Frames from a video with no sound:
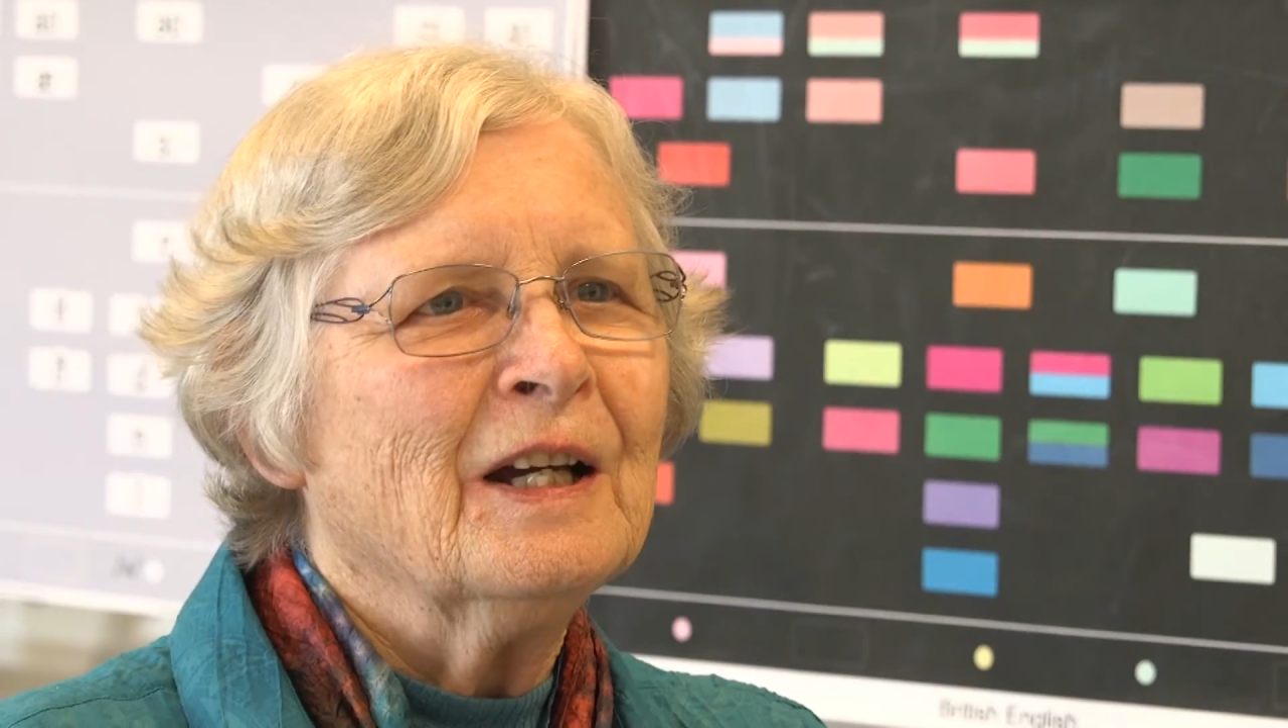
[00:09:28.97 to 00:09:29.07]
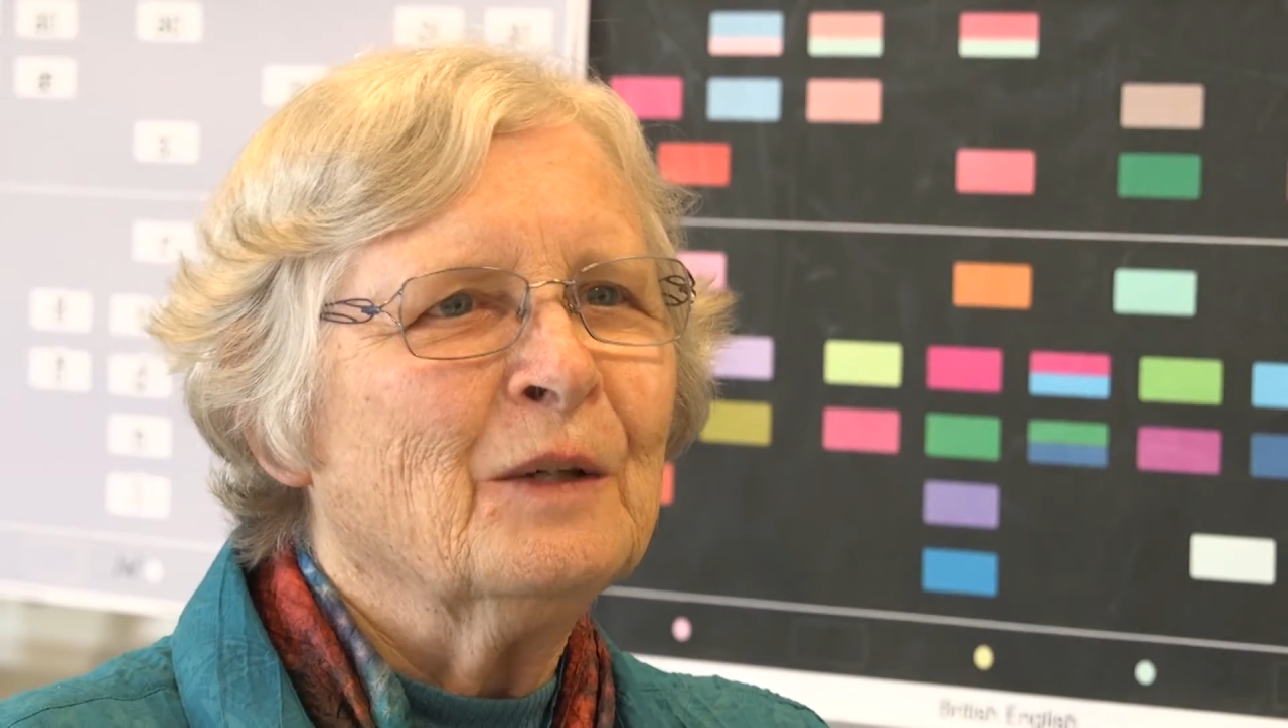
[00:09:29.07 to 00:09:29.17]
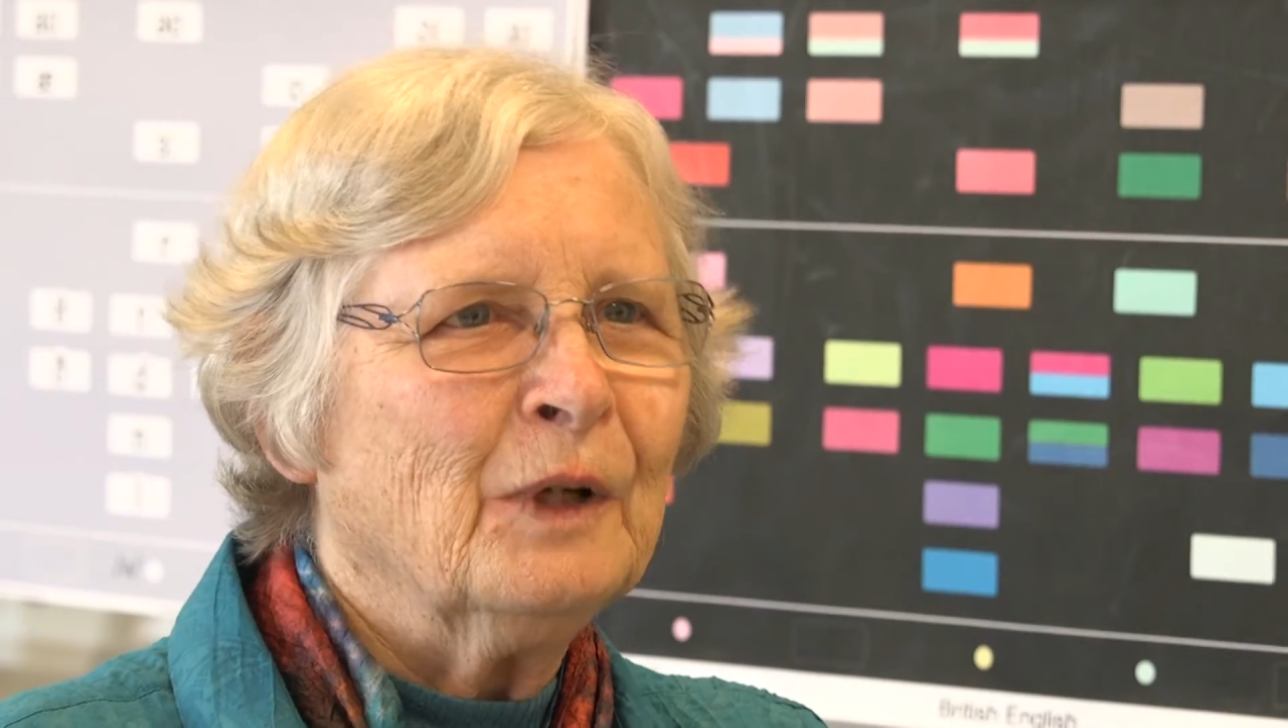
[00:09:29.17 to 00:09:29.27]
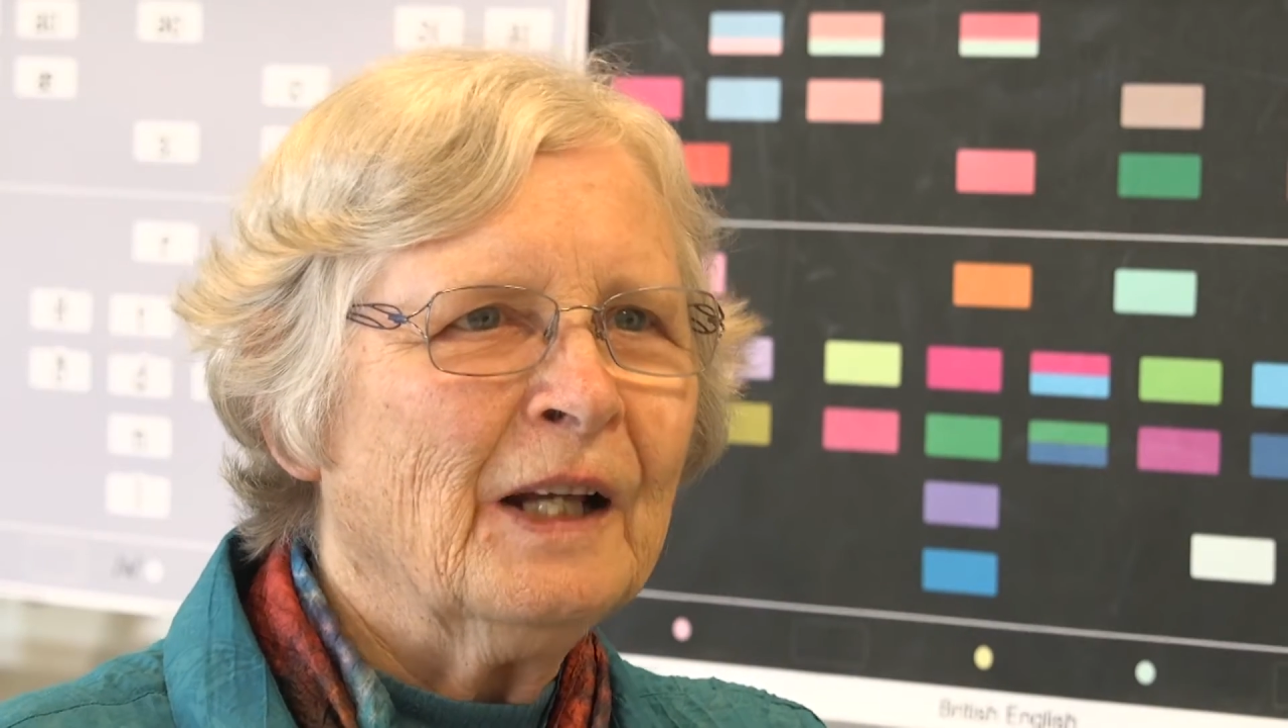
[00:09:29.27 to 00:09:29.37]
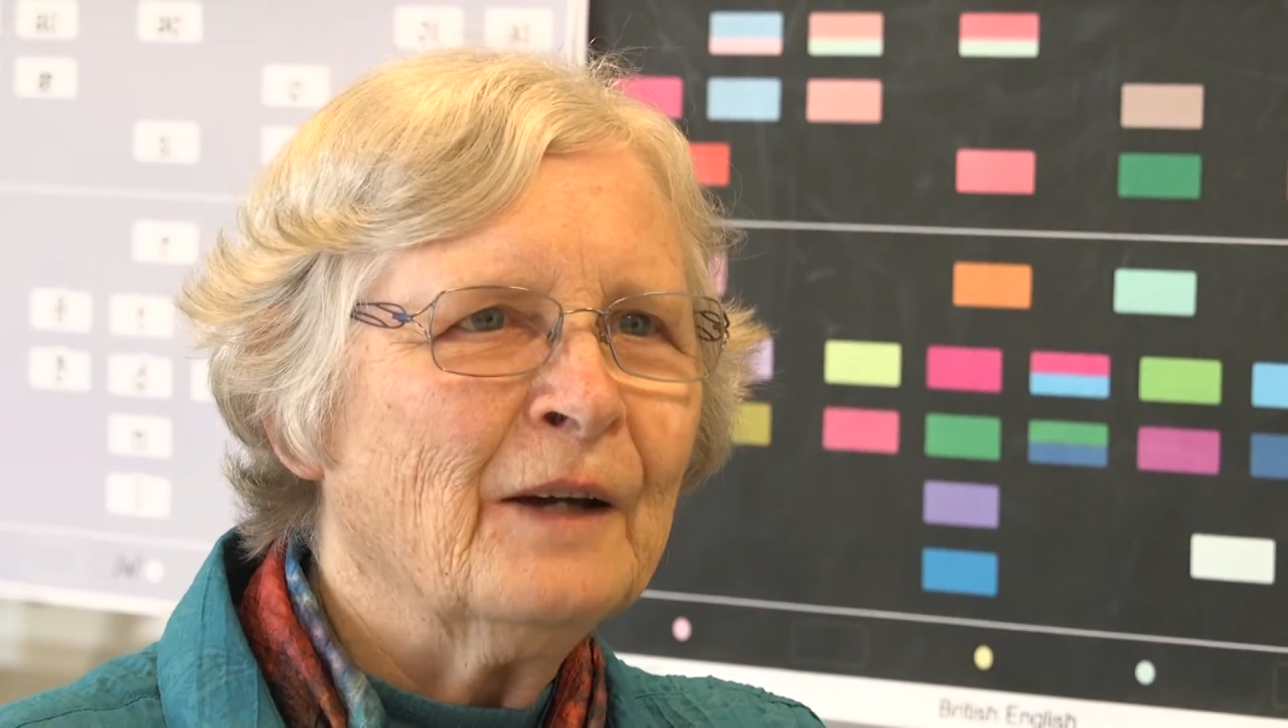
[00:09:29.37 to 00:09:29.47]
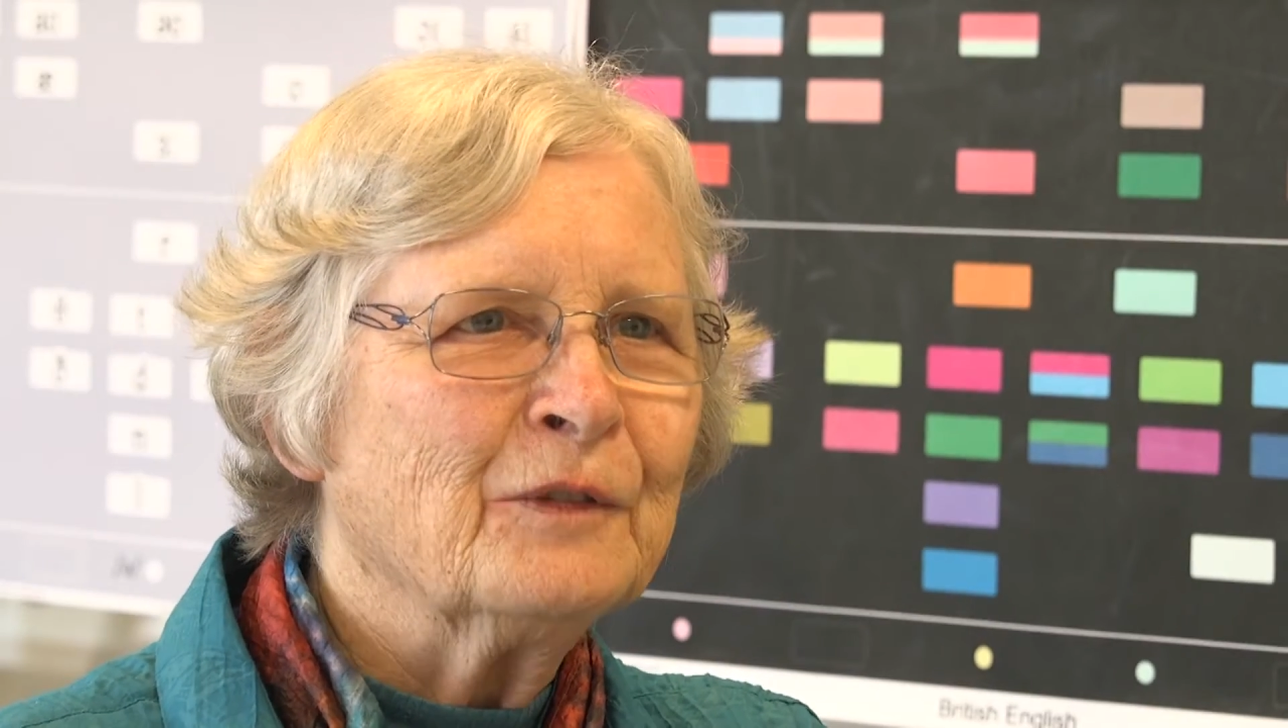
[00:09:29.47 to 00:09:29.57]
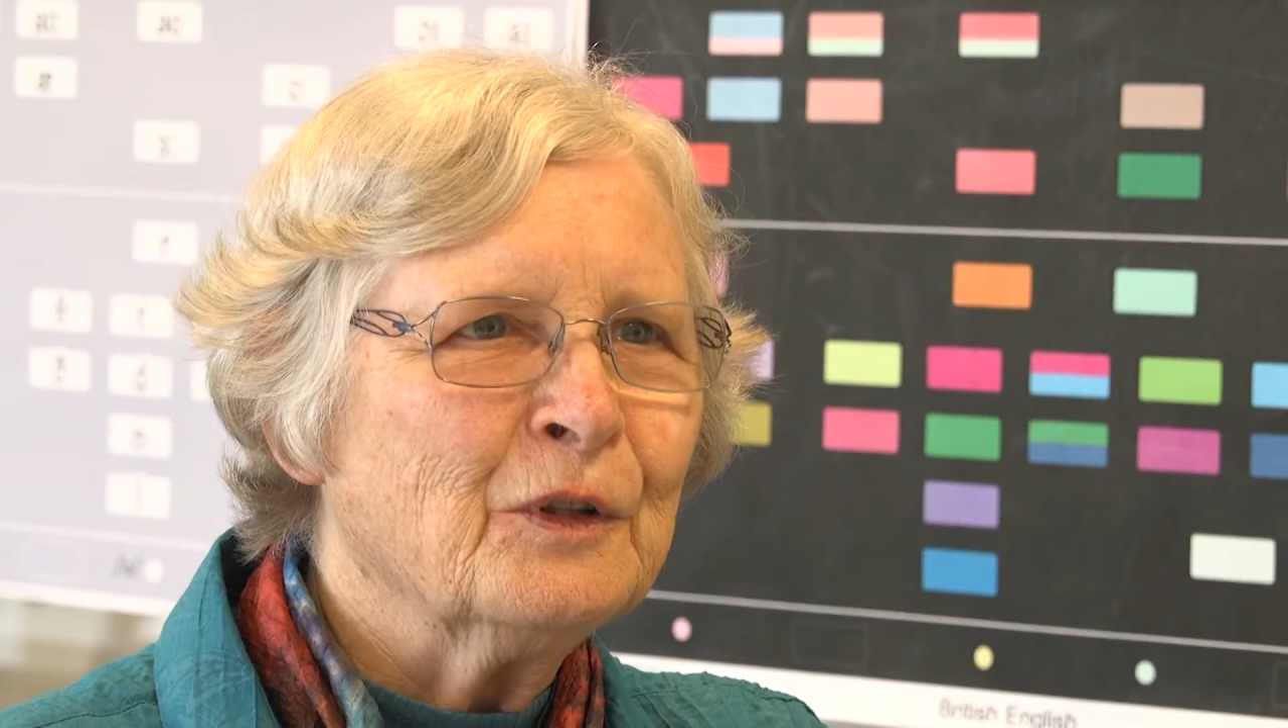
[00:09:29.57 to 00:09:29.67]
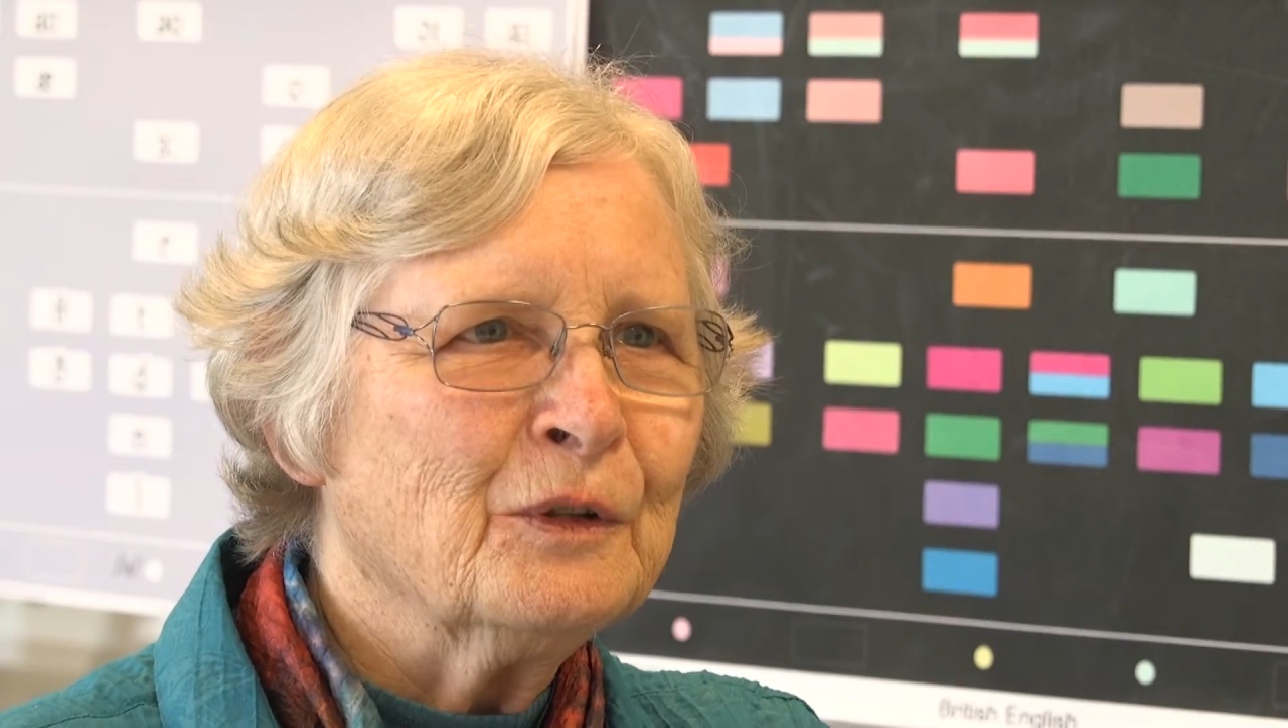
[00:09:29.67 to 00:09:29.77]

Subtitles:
And what I have to